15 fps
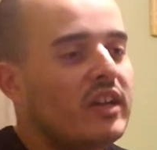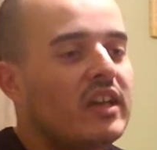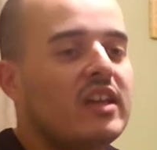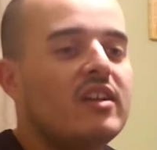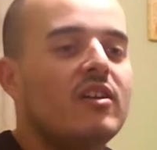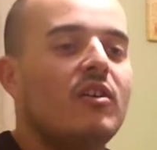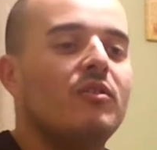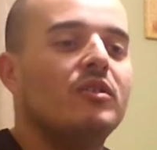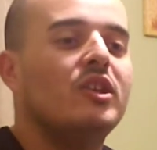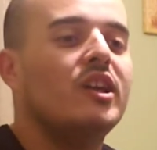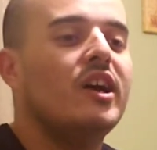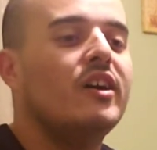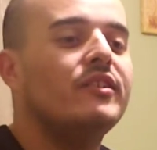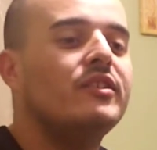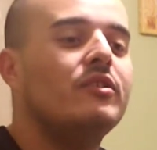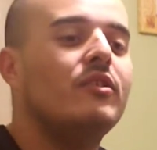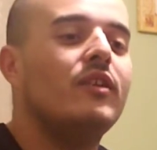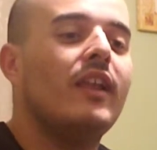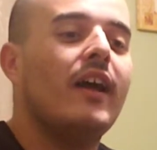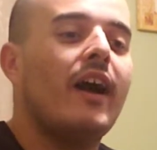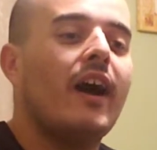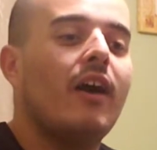He gonna tell you
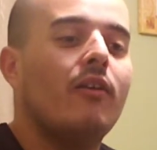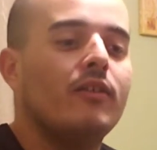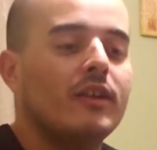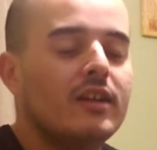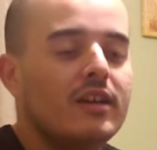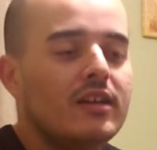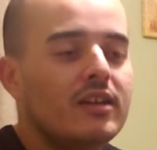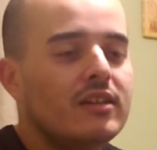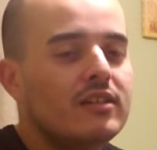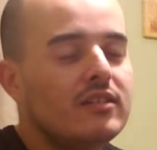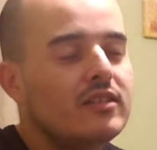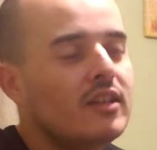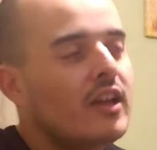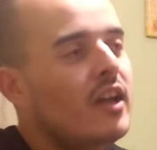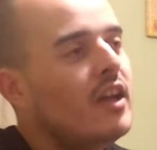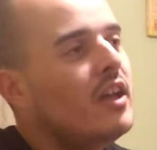how it is.